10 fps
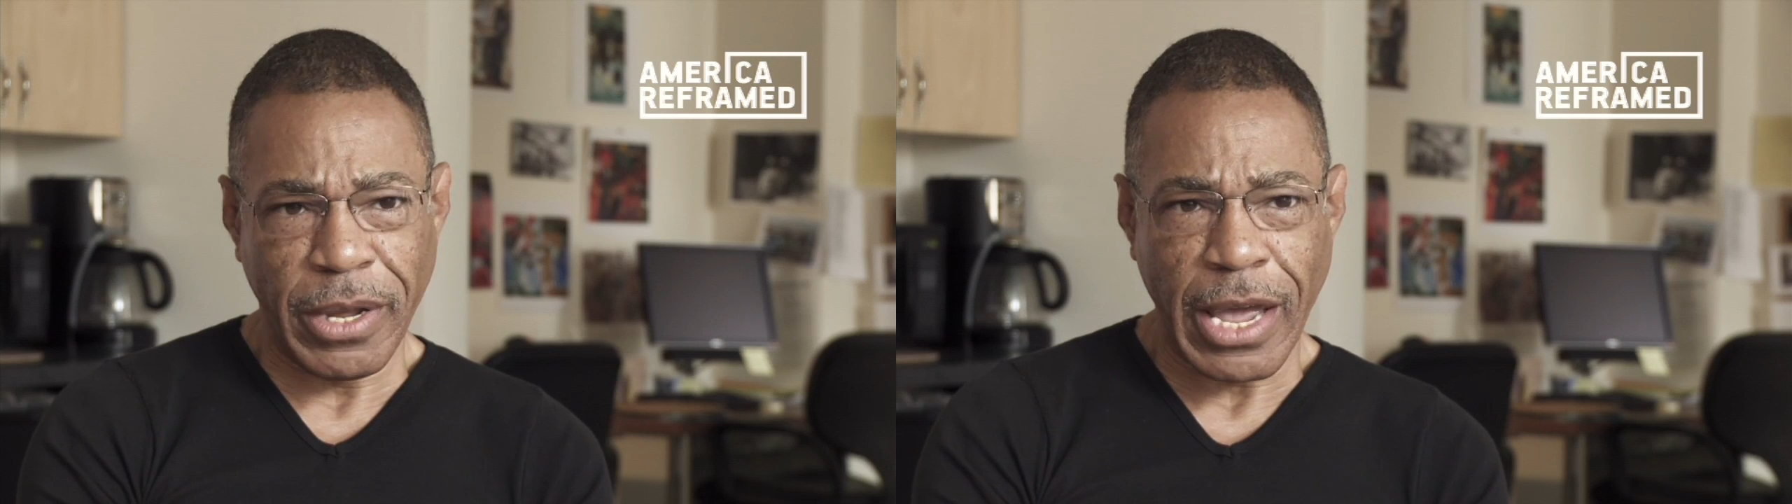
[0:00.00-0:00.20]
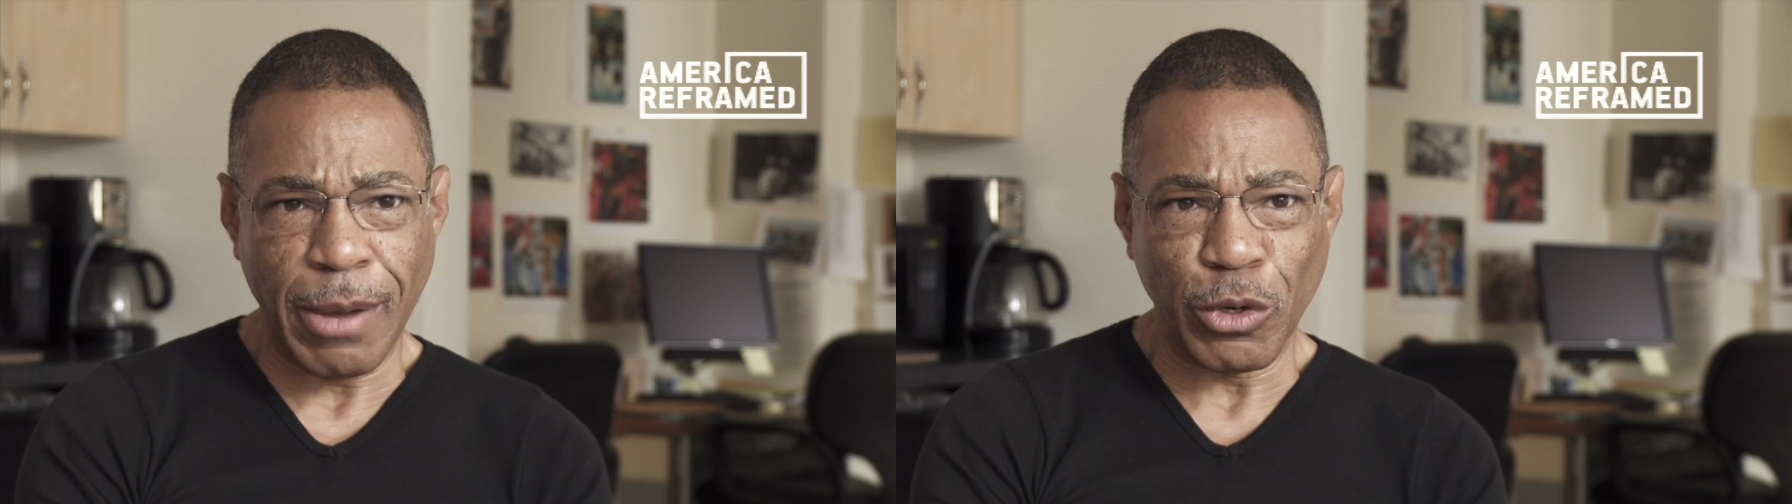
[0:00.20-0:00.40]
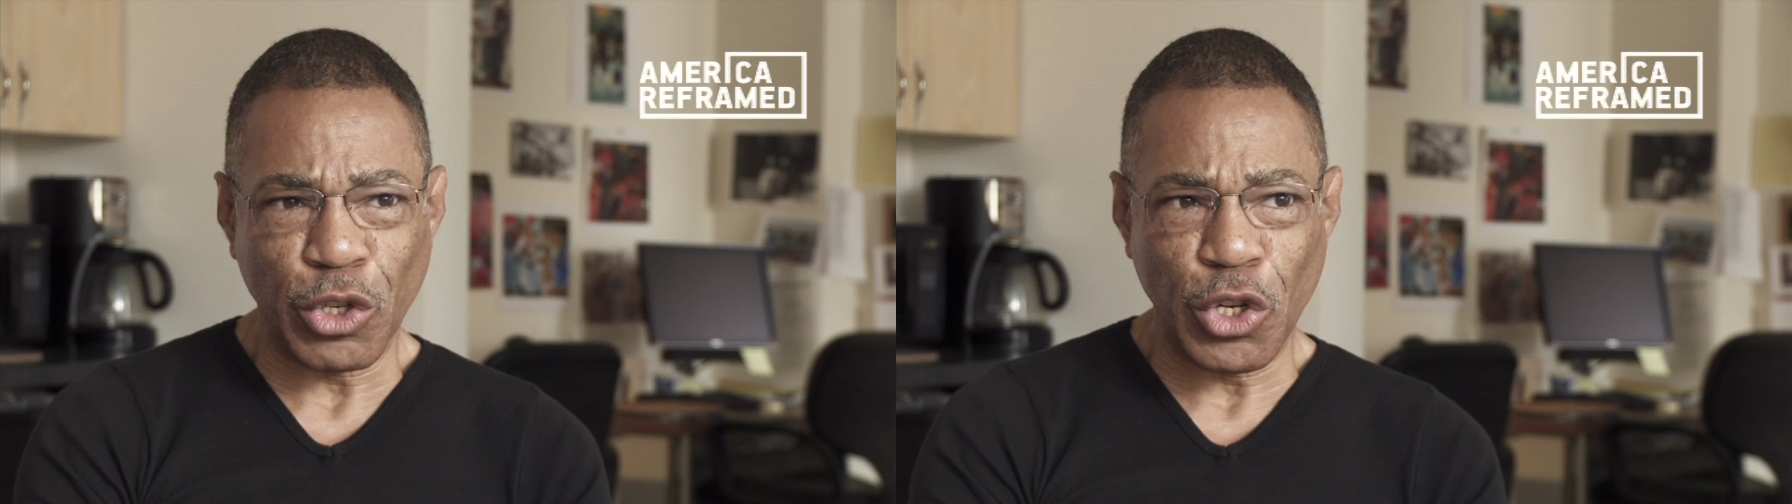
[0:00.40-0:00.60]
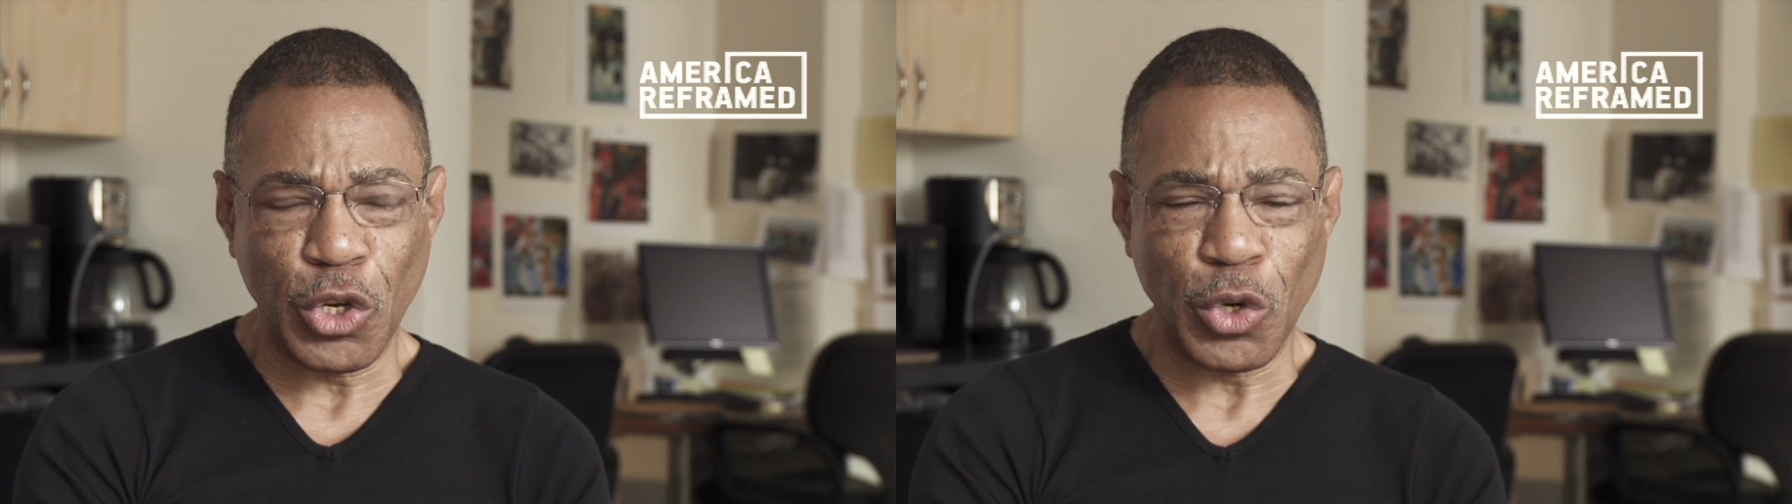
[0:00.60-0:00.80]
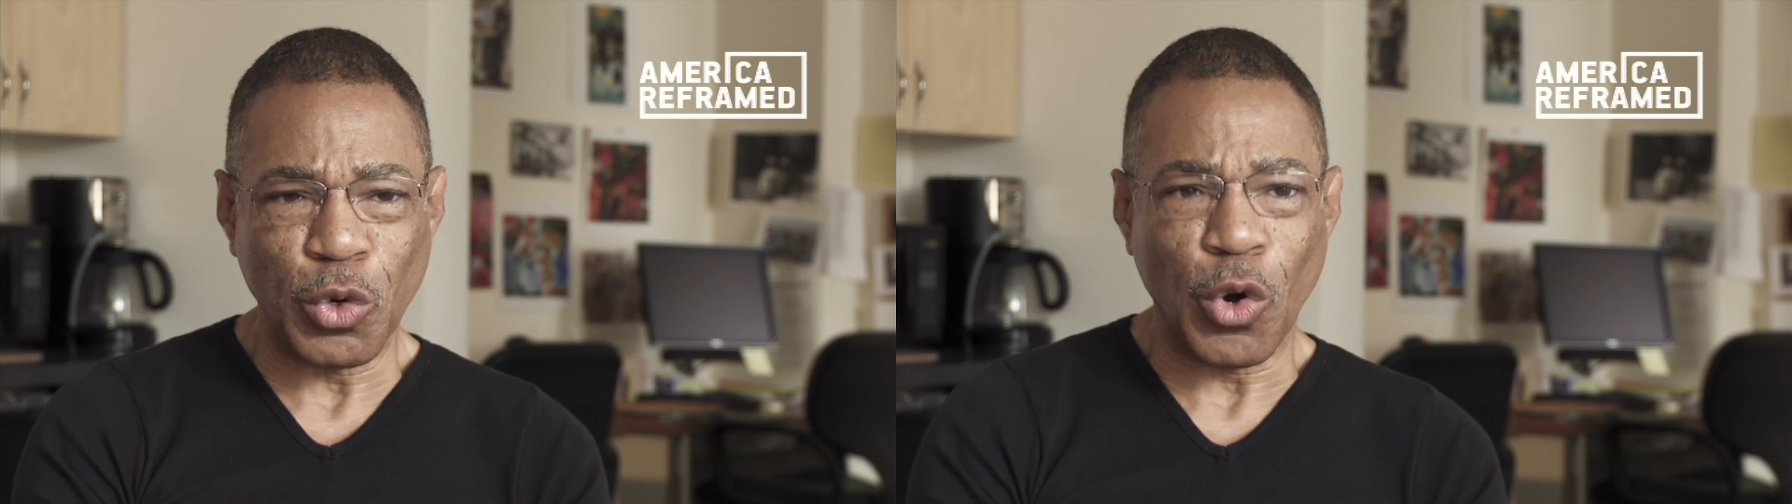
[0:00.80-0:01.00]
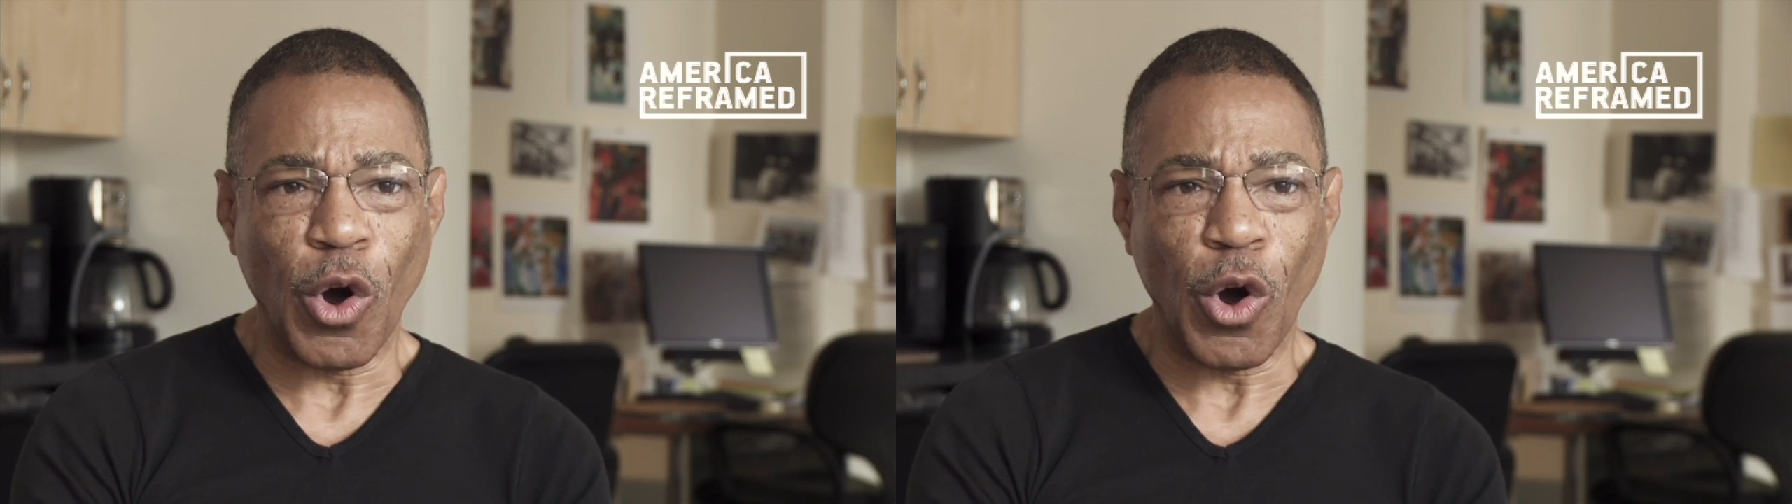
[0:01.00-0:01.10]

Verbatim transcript: be able to